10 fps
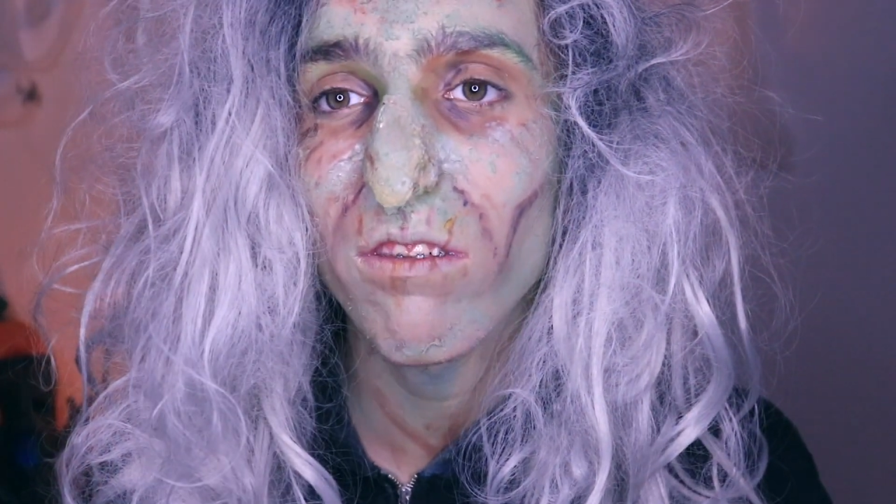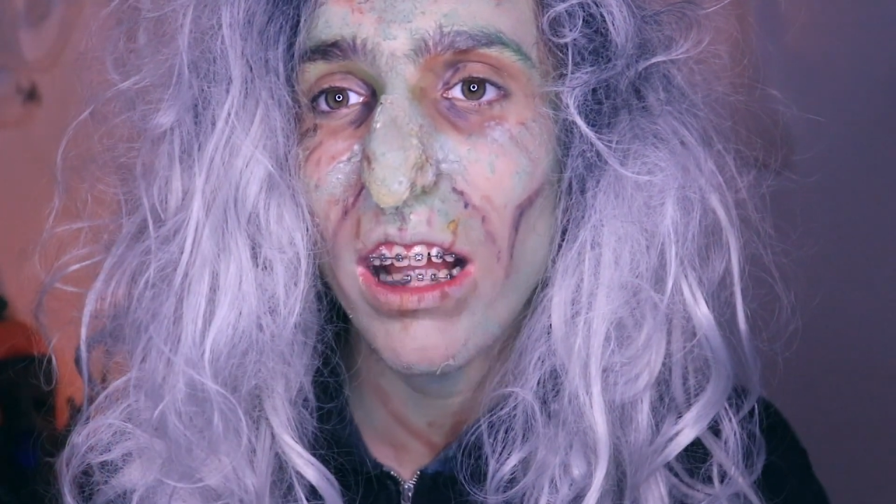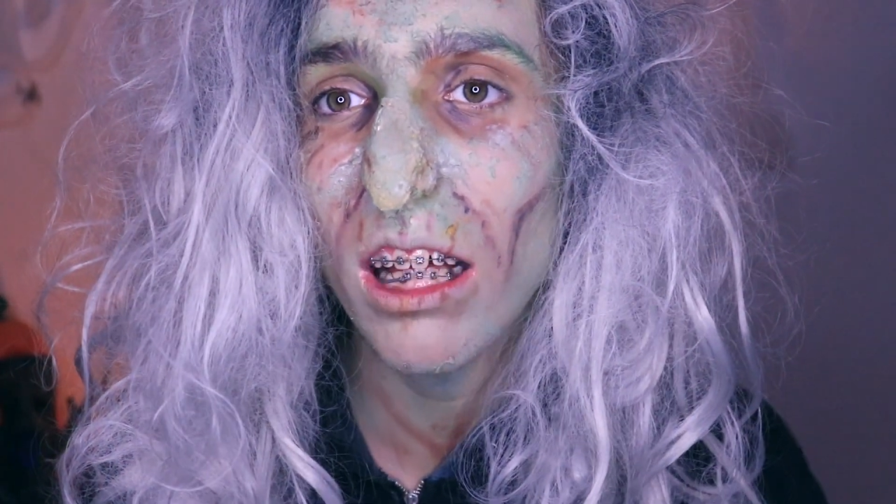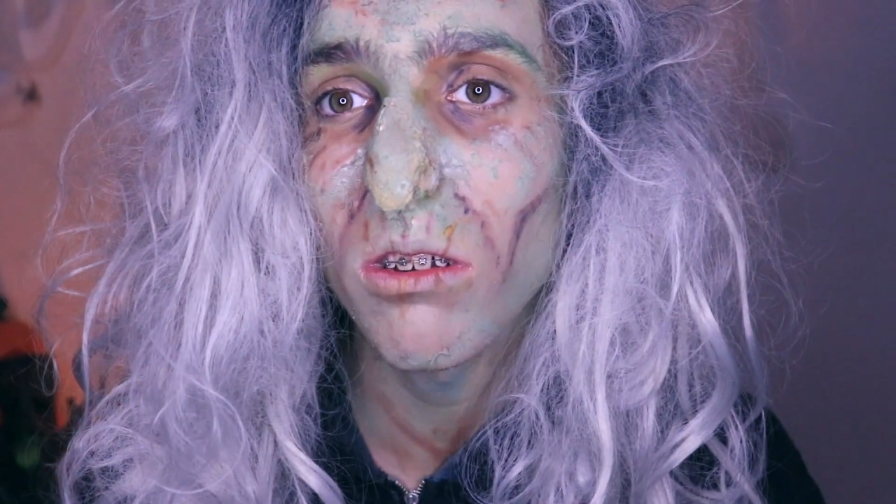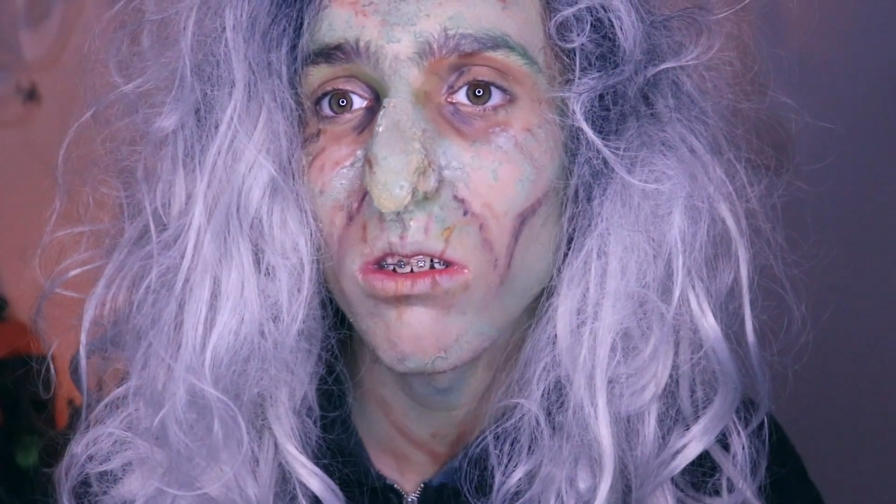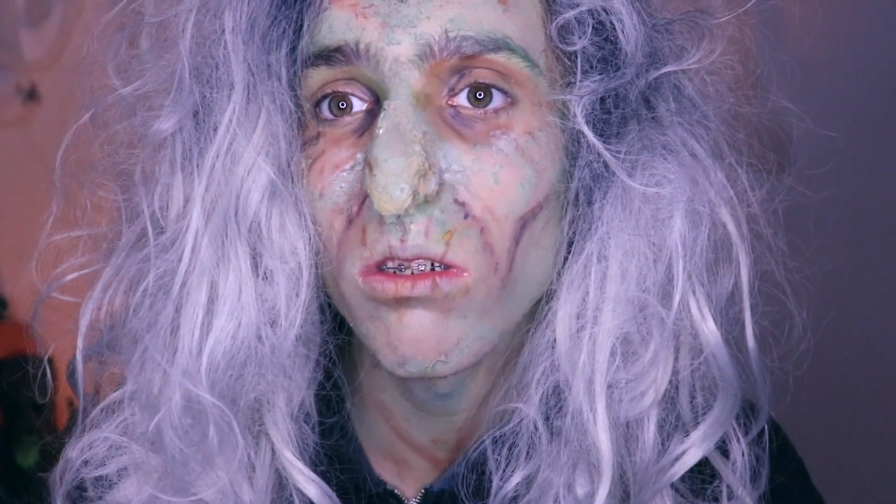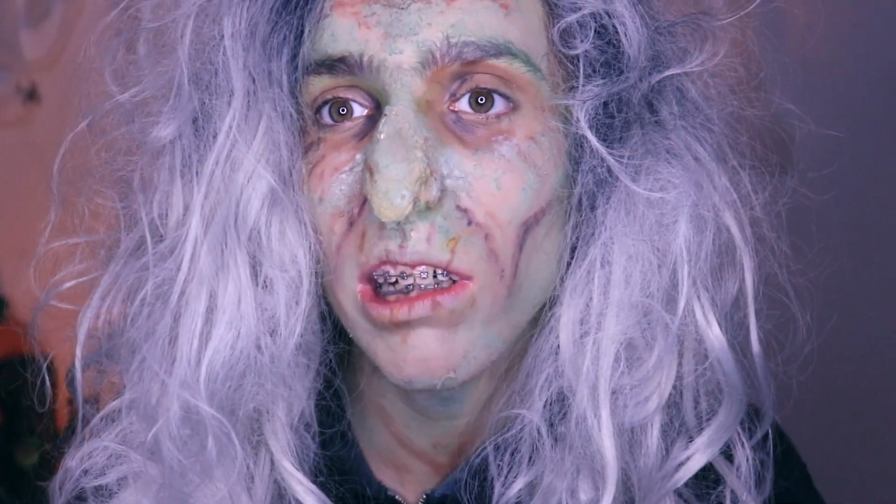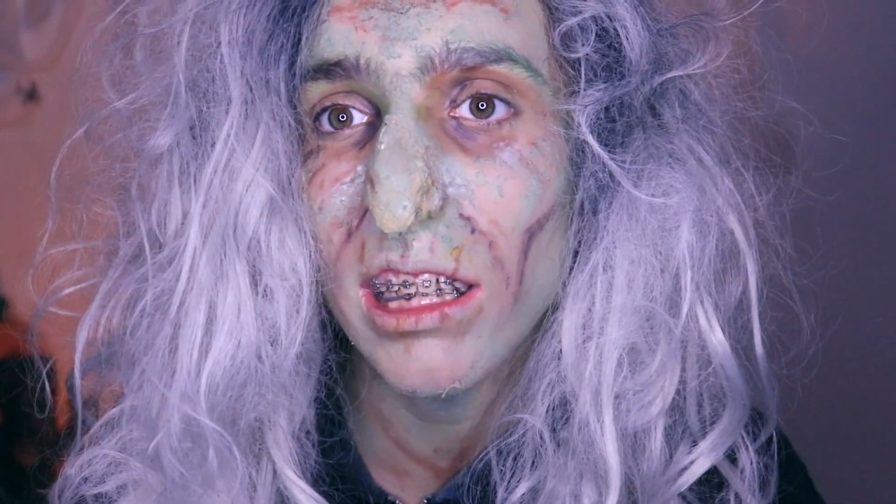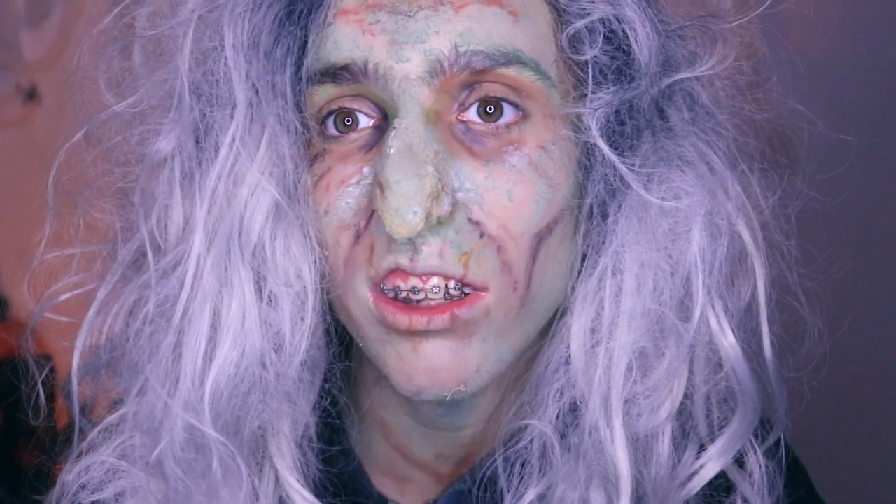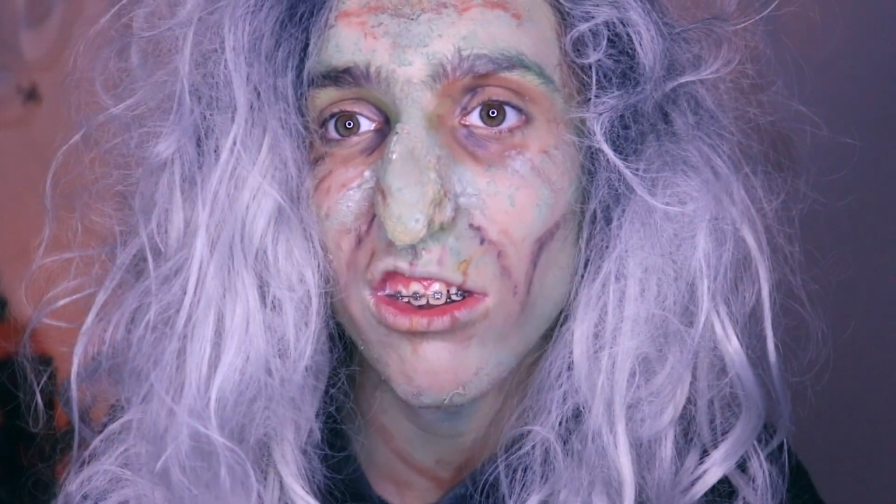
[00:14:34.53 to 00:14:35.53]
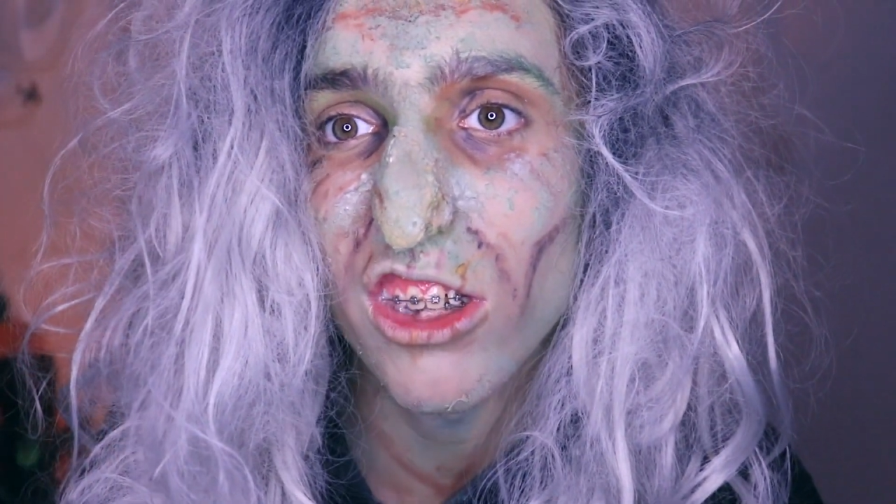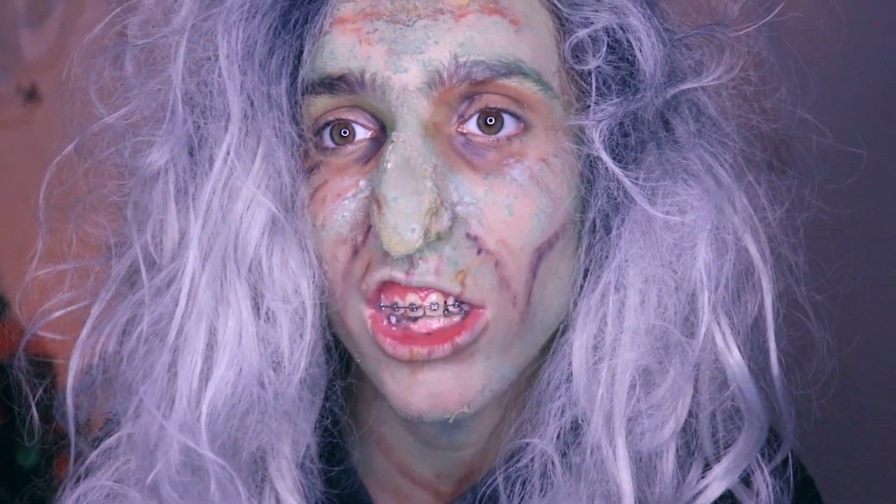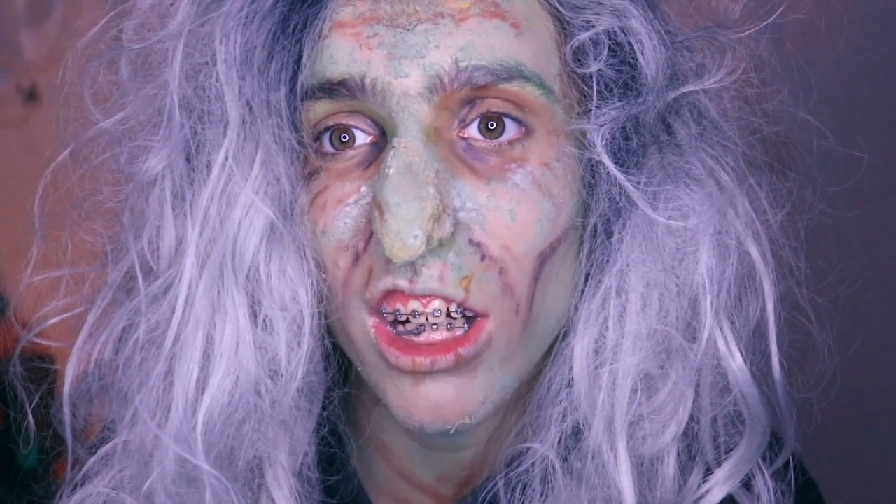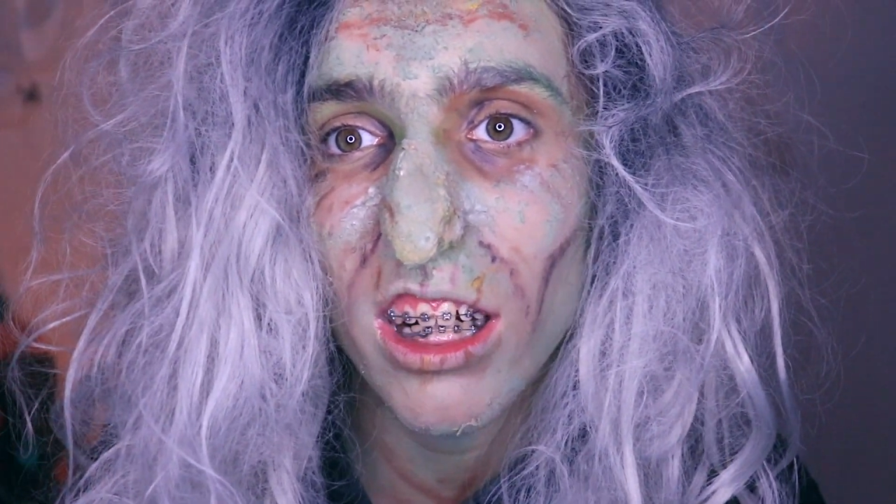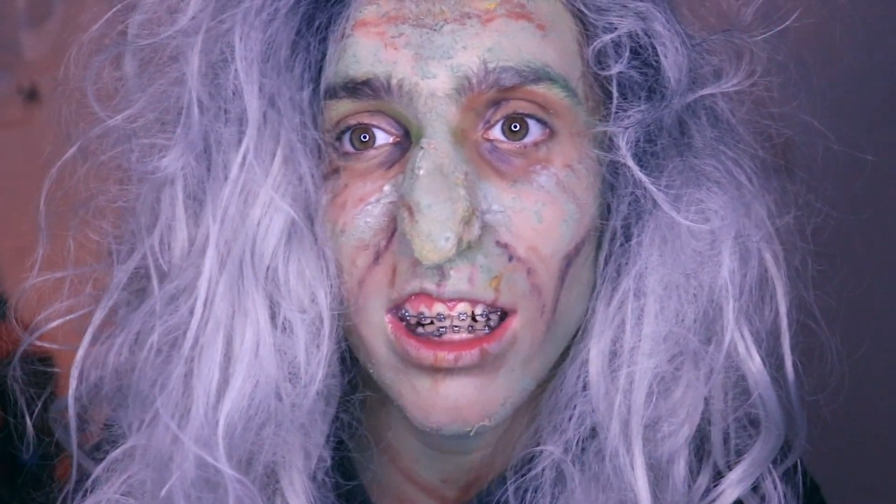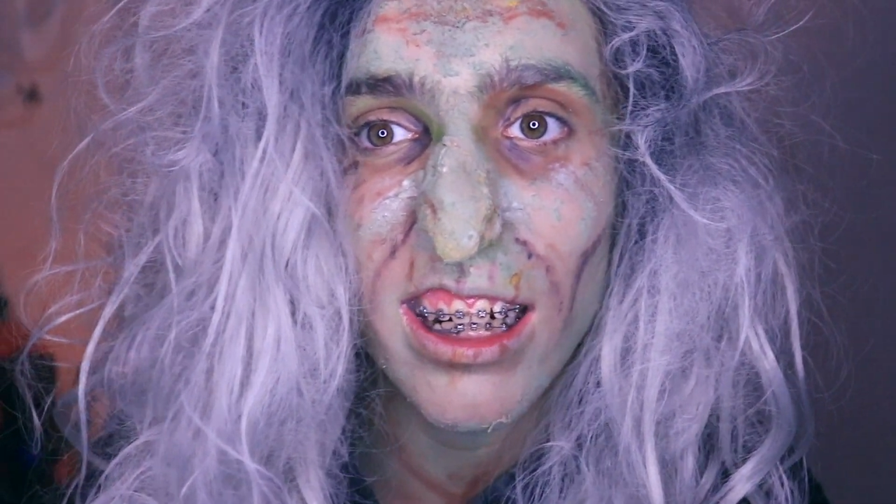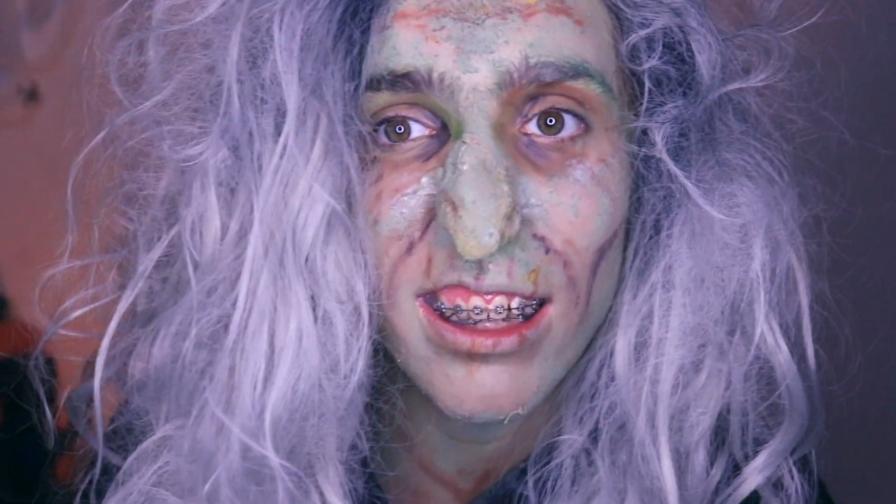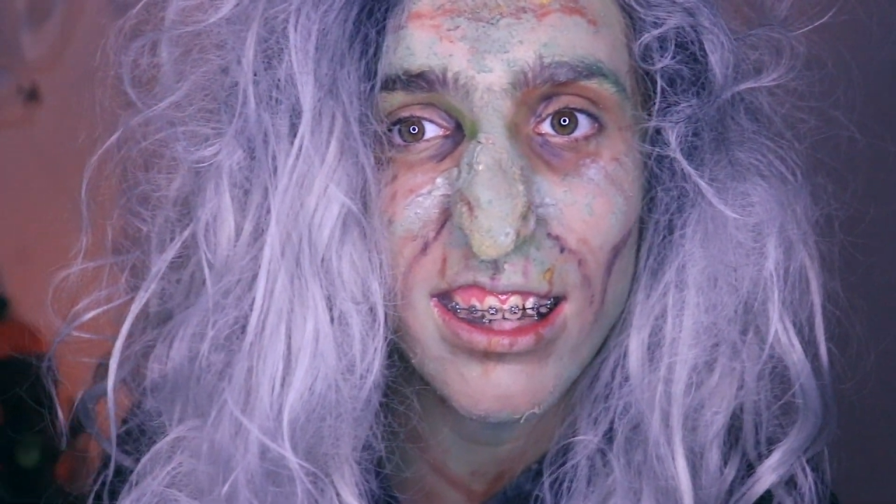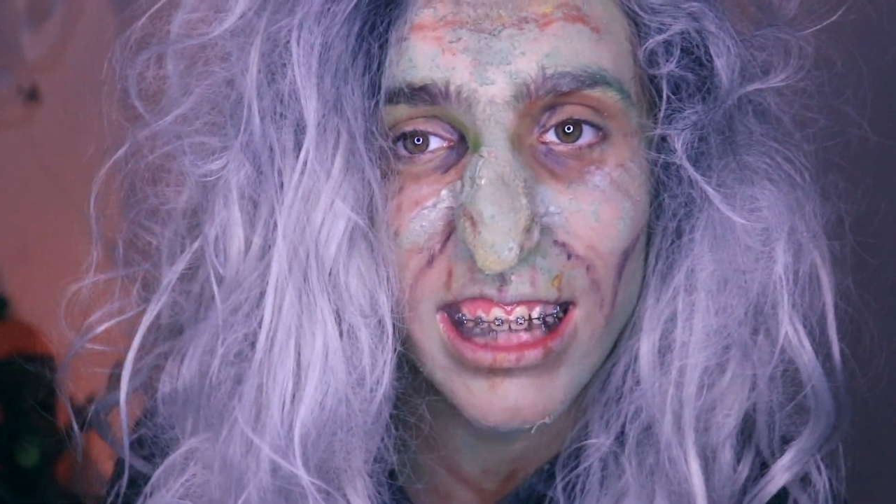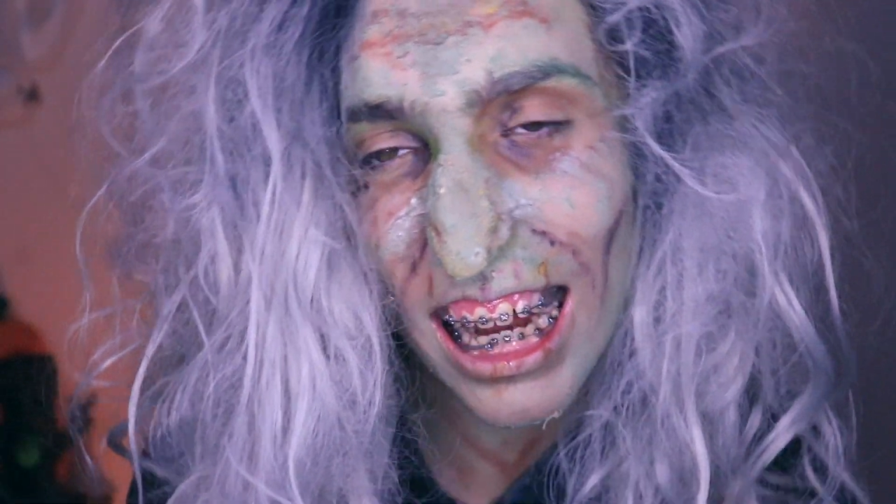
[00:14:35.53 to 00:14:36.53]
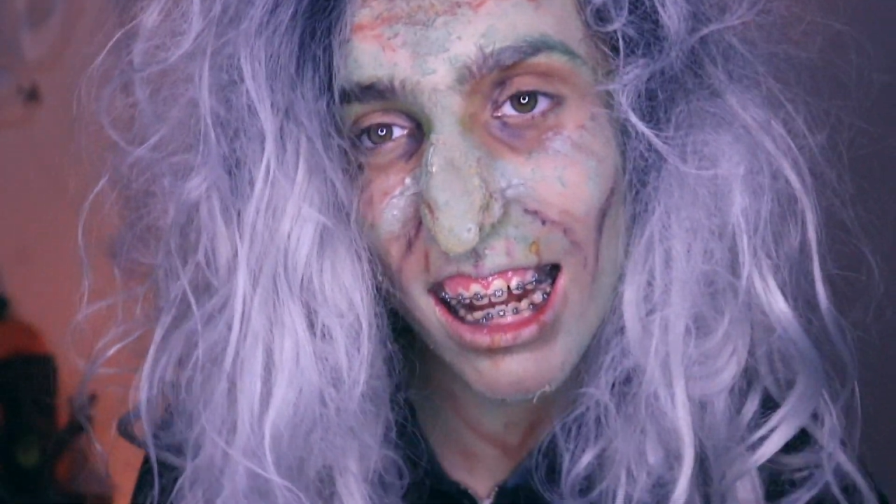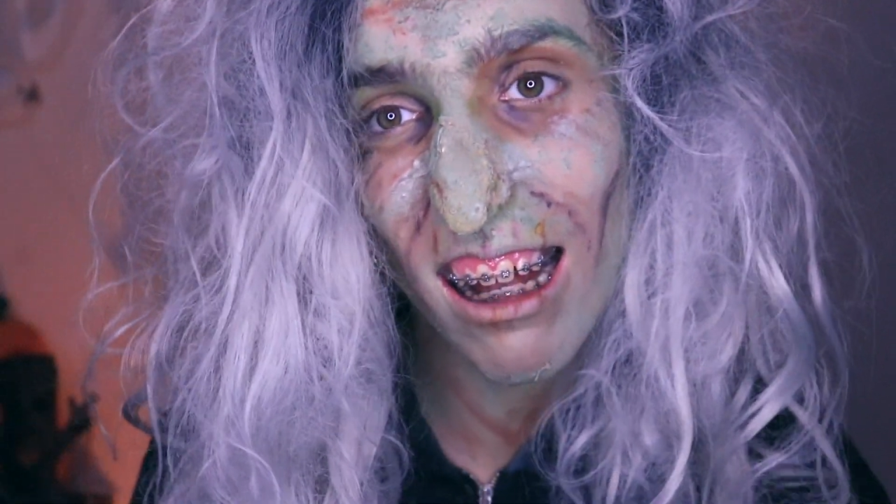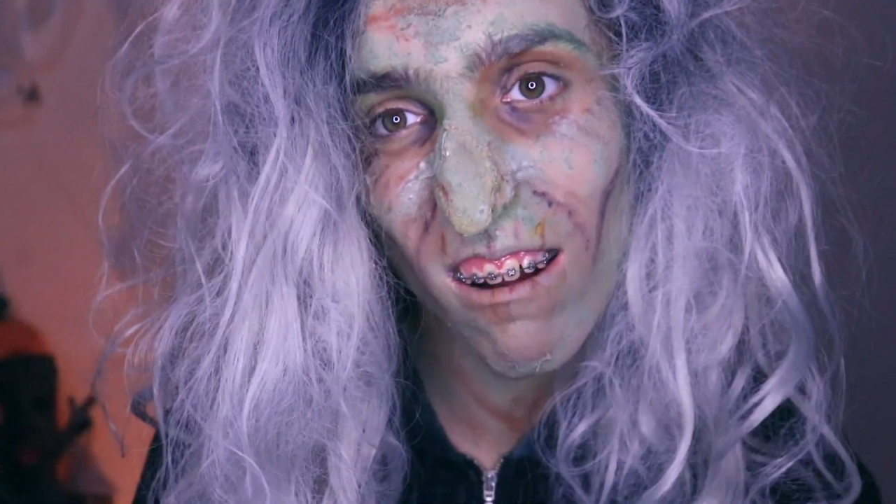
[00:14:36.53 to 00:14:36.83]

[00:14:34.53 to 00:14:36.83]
fellow witch yourself.